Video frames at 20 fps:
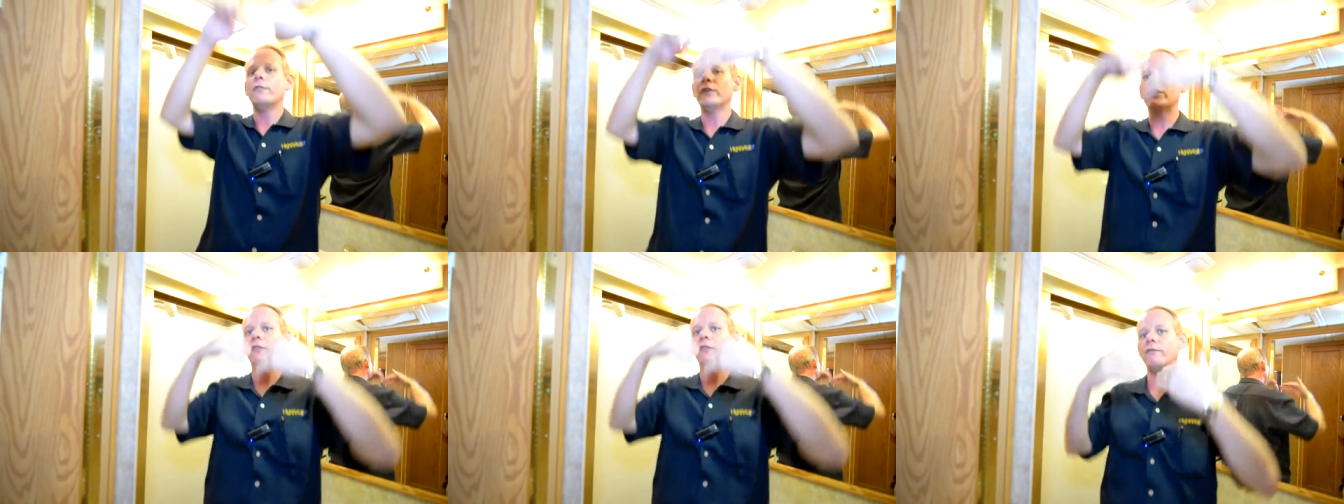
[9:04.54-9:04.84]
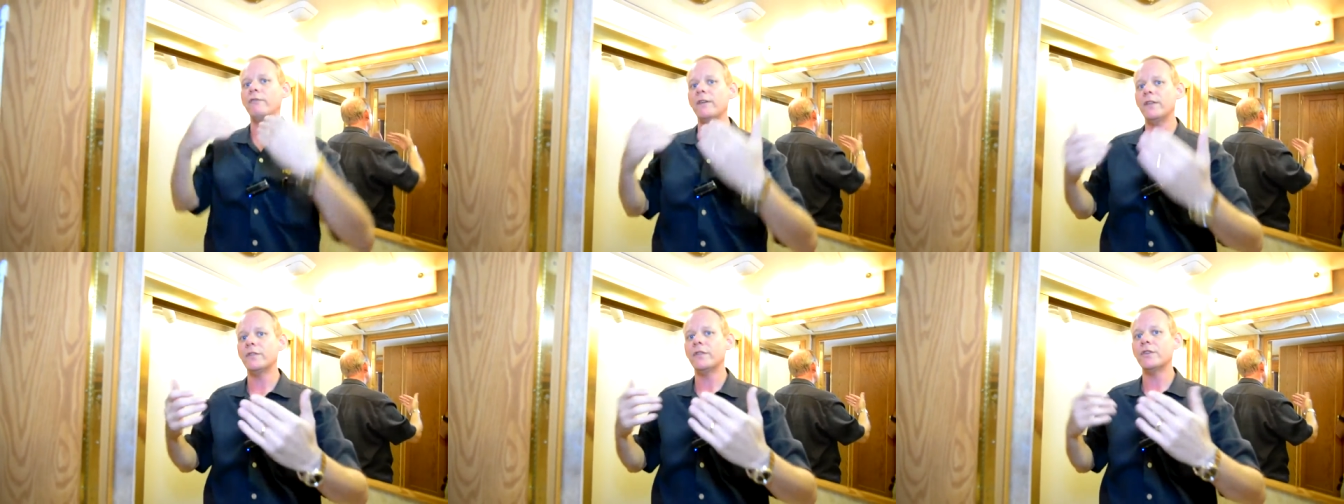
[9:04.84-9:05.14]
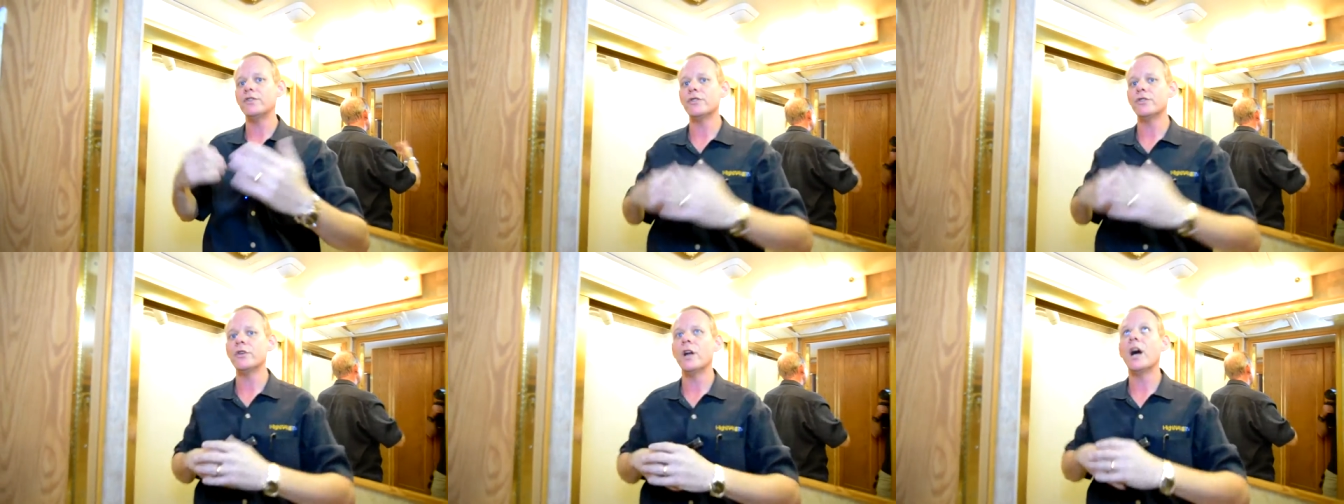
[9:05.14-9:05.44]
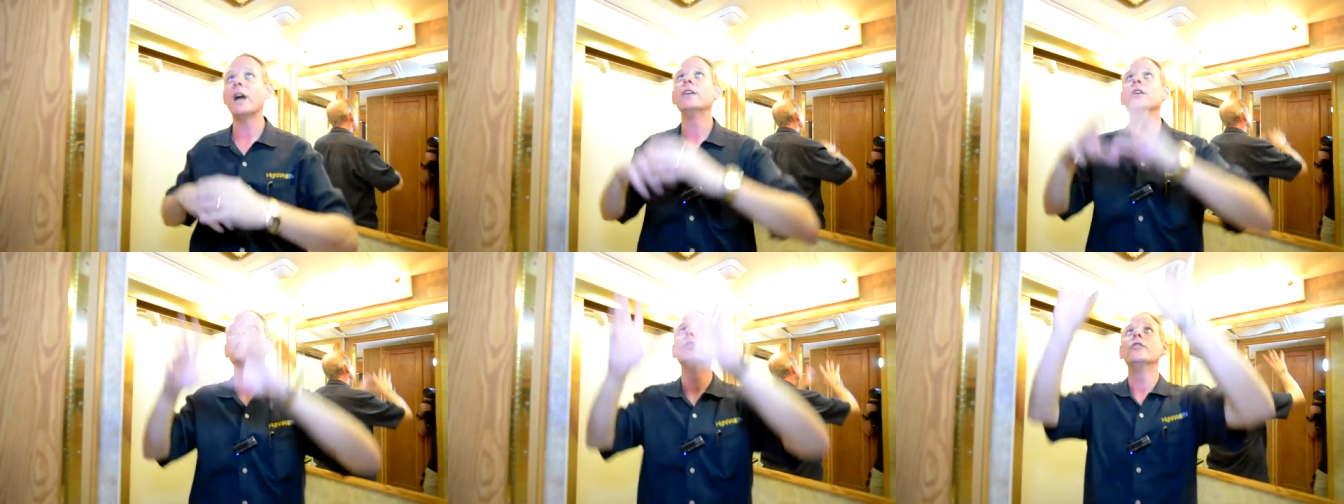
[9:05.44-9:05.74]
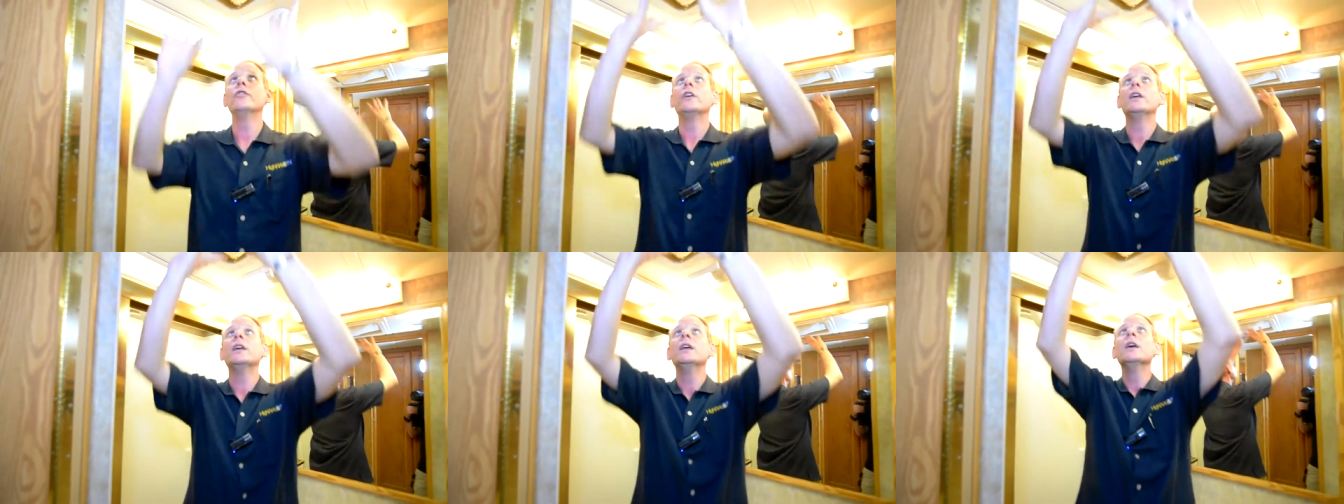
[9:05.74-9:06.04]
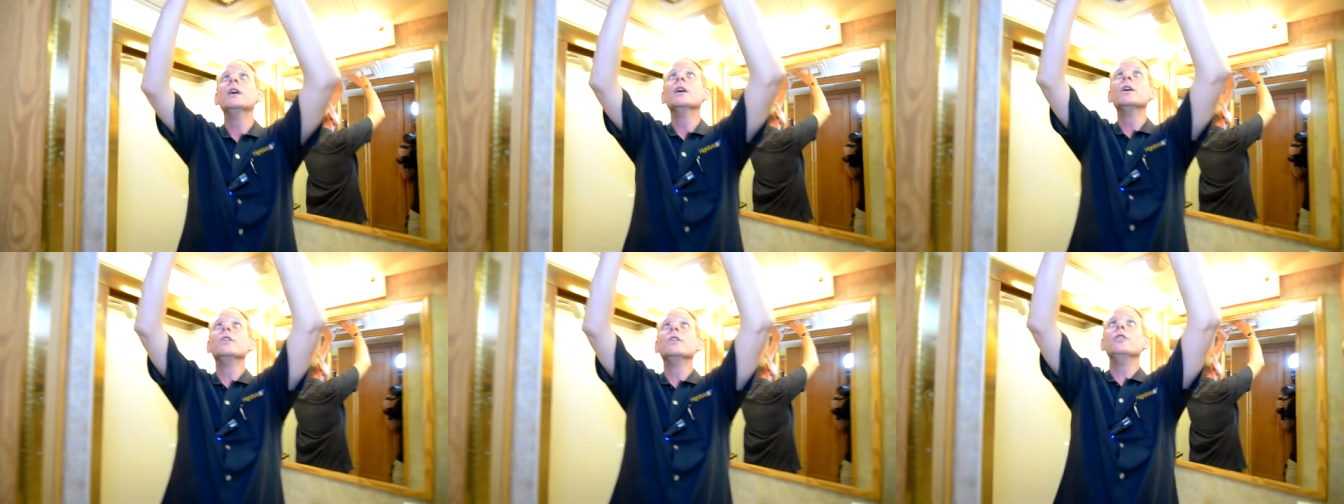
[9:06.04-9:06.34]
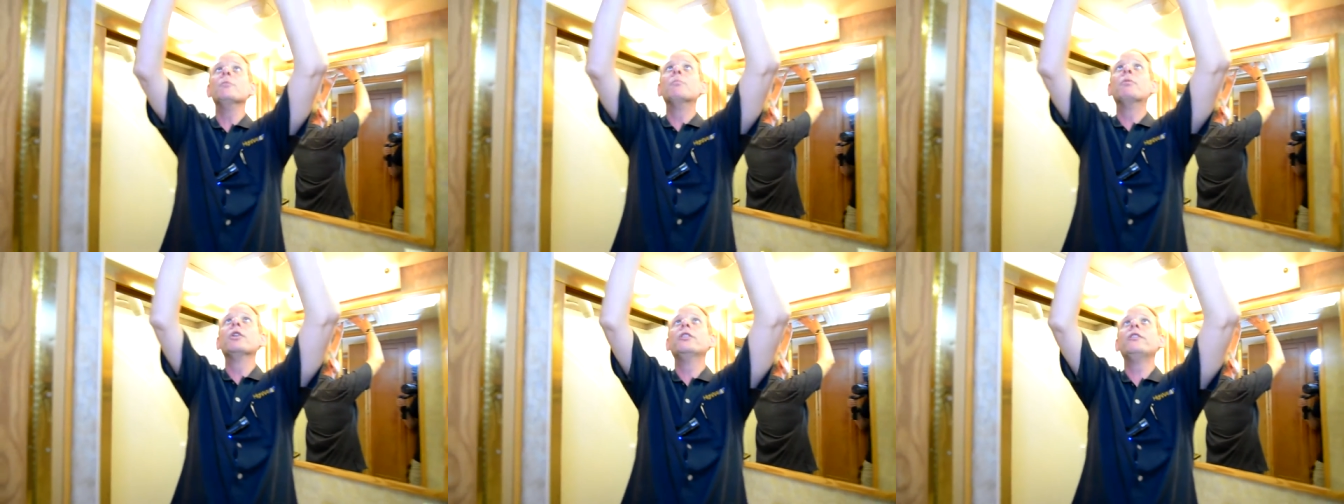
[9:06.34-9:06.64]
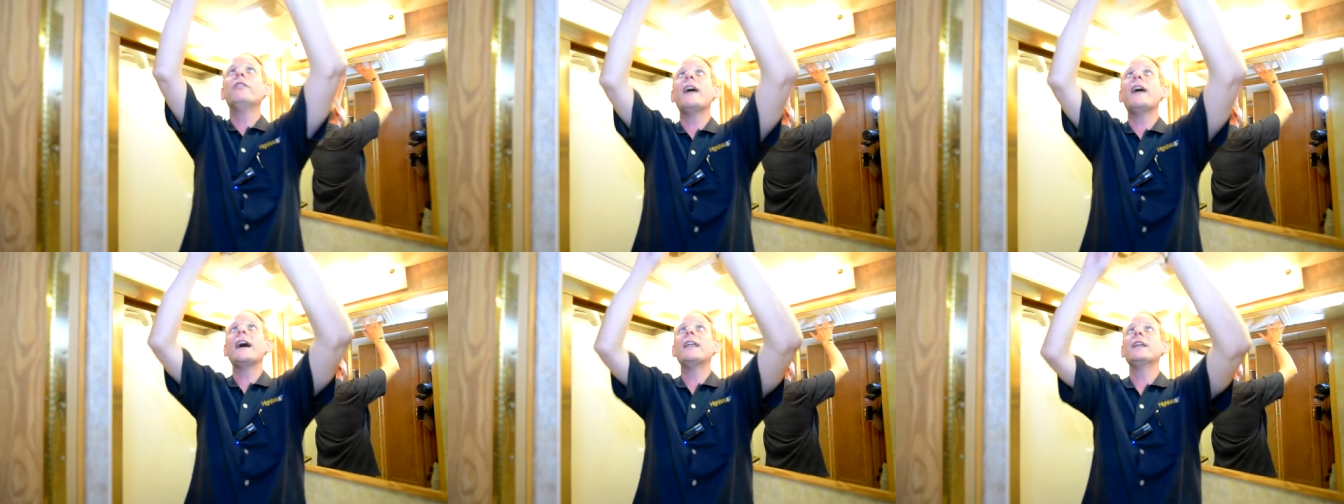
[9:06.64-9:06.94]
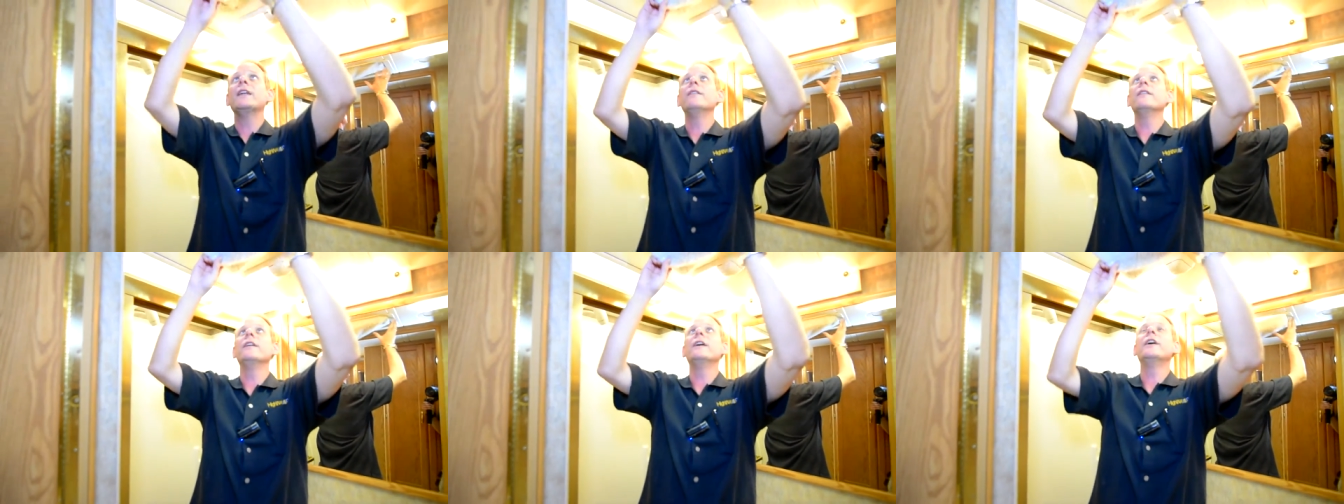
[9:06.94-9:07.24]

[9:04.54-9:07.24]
if it's a vent that you're not using, you put that in